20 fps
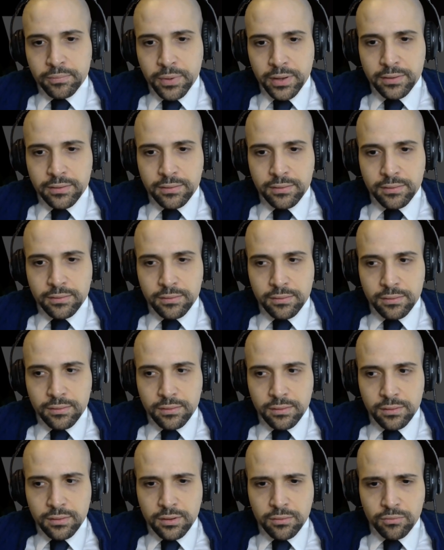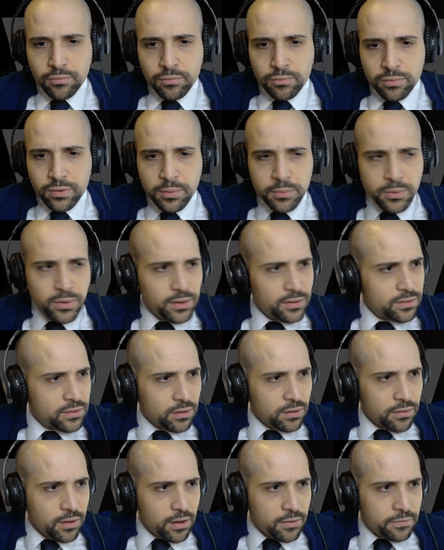but you know, WWE is
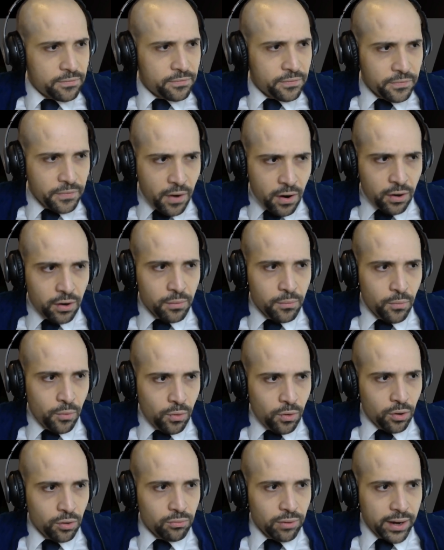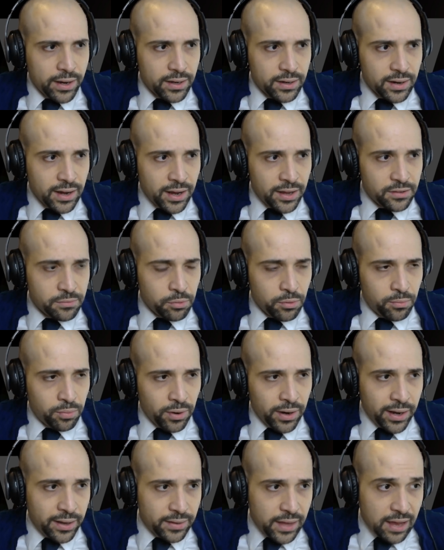still a far more recognizable
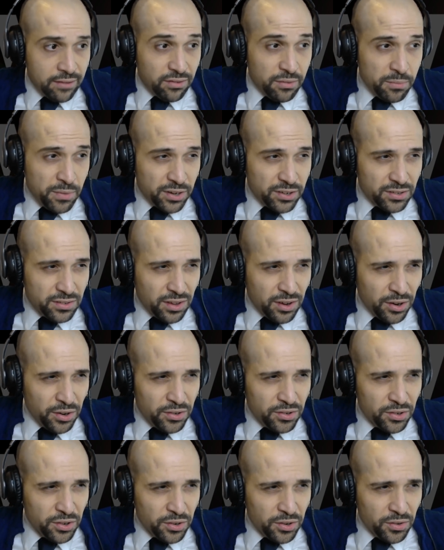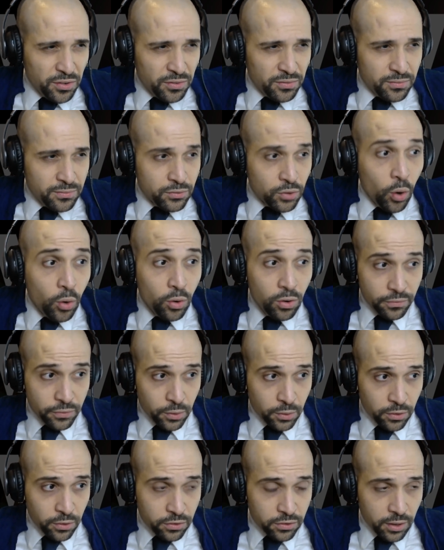brand. They have a much larger total
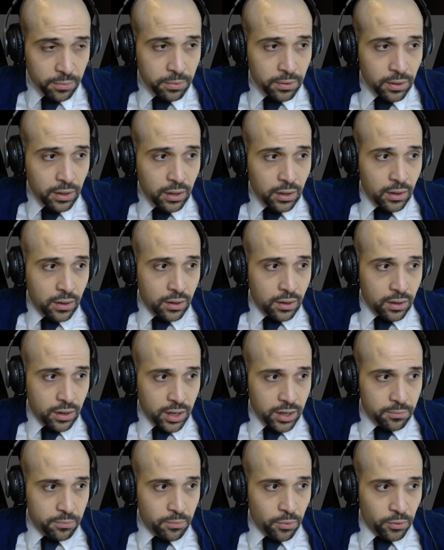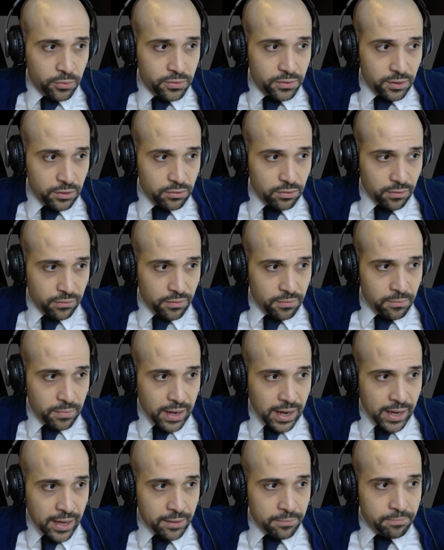viewership, uh, mostly driven
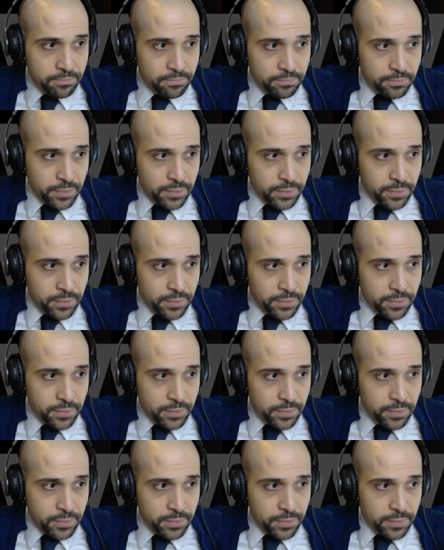by